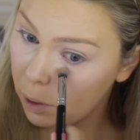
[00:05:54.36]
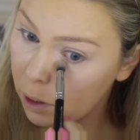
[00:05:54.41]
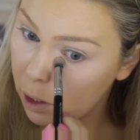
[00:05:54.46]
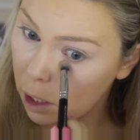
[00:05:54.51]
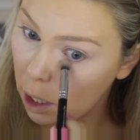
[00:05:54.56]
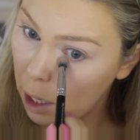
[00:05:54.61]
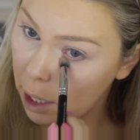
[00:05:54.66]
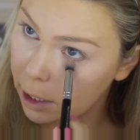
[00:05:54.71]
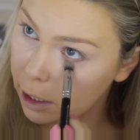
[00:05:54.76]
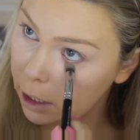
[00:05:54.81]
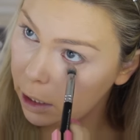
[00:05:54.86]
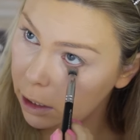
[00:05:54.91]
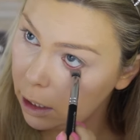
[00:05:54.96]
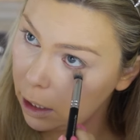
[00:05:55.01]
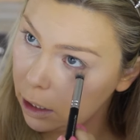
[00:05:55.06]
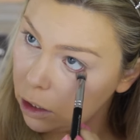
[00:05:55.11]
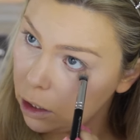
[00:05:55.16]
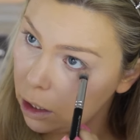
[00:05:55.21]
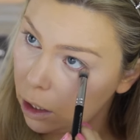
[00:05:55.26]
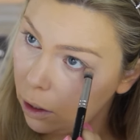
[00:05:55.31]
which I just
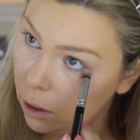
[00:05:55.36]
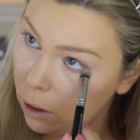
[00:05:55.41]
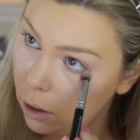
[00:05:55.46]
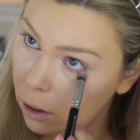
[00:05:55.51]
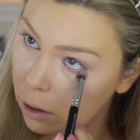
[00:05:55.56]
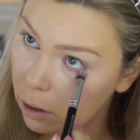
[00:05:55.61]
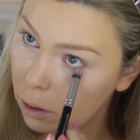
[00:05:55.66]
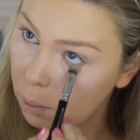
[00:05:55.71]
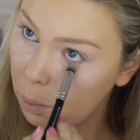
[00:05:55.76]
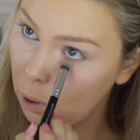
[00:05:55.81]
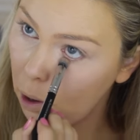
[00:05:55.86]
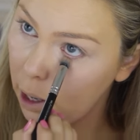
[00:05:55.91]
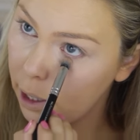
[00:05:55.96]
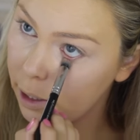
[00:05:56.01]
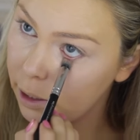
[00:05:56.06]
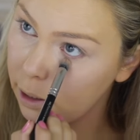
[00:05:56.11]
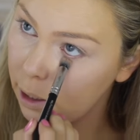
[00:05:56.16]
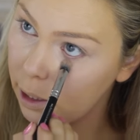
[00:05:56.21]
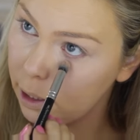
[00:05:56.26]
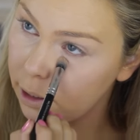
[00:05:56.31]
actually heard the
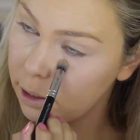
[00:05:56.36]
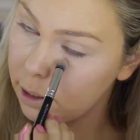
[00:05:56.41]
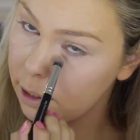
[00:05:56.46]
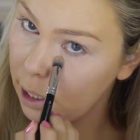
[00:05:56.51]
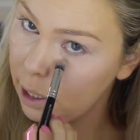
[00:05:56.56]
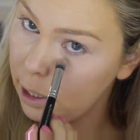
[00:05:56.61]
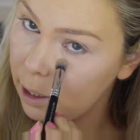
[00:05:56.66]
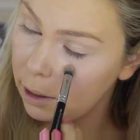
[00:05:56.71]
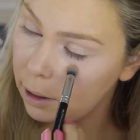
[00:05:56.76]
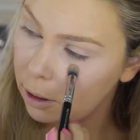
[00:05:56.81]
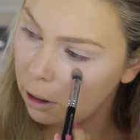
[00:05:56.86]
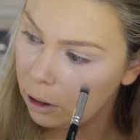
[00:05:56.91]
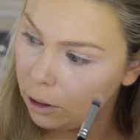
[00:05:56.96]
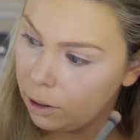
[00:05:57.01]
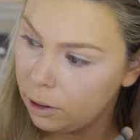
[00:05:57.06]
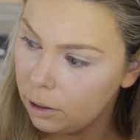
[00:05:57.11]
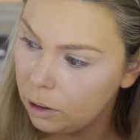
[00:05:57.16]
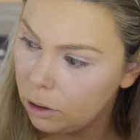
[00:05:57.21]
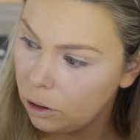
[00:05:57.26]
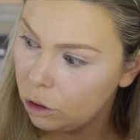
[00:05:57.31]
Priceline sale
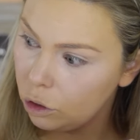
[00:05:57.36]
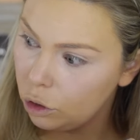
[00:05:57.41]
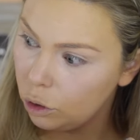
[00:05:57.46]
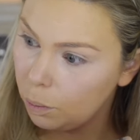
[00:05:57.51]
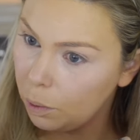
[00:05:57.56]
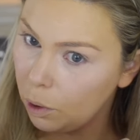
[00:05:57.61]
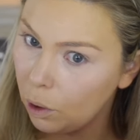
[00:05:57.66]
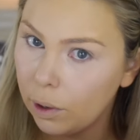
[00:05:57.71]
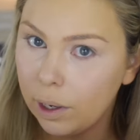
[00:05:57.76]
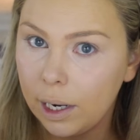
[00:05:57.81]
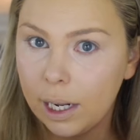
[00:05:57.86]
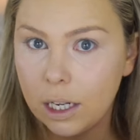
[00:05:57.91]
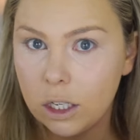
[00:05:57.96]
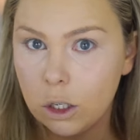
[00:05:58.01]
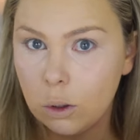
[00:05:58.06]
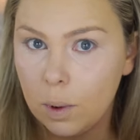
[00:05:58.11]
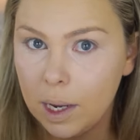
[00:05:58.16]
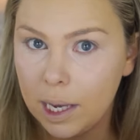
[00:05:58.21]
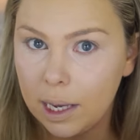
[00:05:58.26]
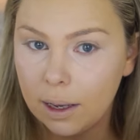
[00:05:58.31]
should be on
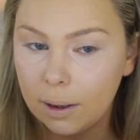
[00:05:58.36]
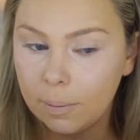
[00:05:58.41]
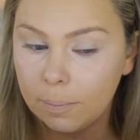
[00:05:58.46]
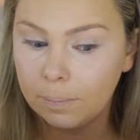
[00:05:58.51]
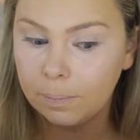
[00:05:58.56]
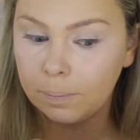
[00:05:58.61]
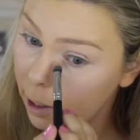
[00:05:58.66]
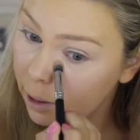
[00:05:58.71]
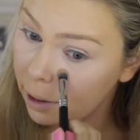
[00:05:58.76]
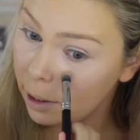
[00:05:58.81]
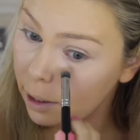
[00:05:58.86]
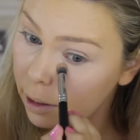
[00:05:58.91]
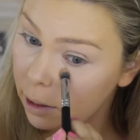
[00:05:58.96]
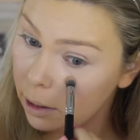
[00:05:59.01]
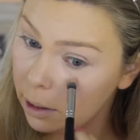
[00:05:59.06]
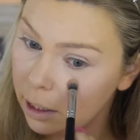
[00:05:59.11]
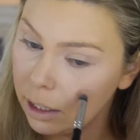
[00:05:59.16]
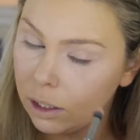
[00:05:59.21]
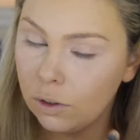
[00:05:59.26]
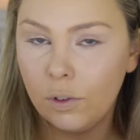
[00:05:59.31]
next week. I think
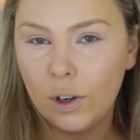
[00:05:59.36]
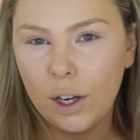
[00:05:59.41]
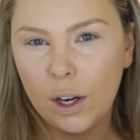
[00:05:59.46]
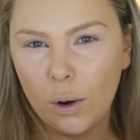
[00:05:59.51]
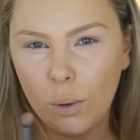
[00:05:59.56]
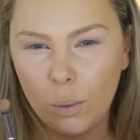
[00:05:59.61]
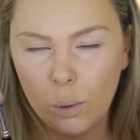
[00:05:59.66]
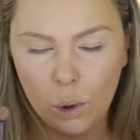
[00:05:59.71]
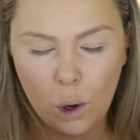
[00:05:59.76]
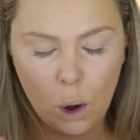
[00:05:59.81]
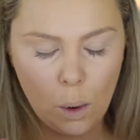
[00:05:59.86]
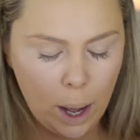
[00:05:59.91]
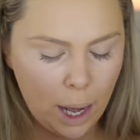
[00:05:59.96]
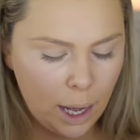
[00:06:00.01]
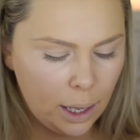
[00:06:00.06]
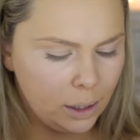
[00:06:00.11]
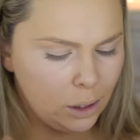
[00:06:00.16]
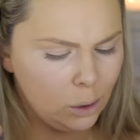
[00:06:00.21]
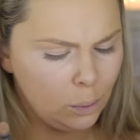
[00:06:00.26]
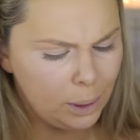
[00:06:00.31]
that this video will go
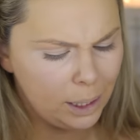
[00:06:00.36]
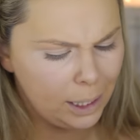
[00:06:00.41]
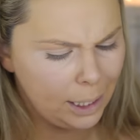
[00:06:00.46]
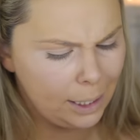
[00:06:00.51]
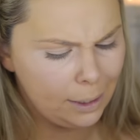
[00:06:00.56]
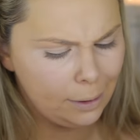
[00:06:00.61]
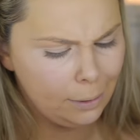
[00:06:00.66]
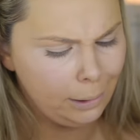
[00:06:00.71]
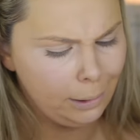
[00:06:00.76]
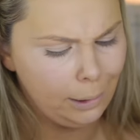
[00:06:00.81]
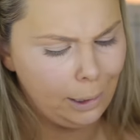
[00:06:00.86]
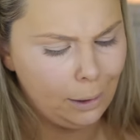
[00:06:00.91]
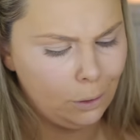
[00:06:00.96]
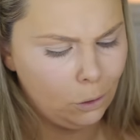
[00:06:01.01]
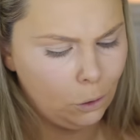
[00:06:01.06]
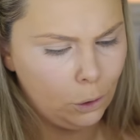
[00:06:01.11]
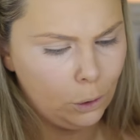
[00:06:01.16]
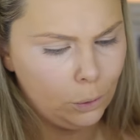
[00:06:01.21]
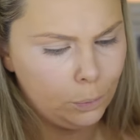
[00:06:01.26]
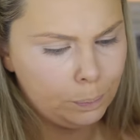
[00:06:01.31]
out a little bit later than that
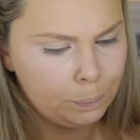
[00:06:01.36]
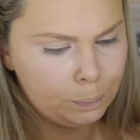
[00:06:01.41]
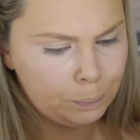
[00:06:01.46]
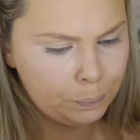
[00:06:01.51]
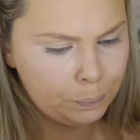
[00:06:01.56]
though.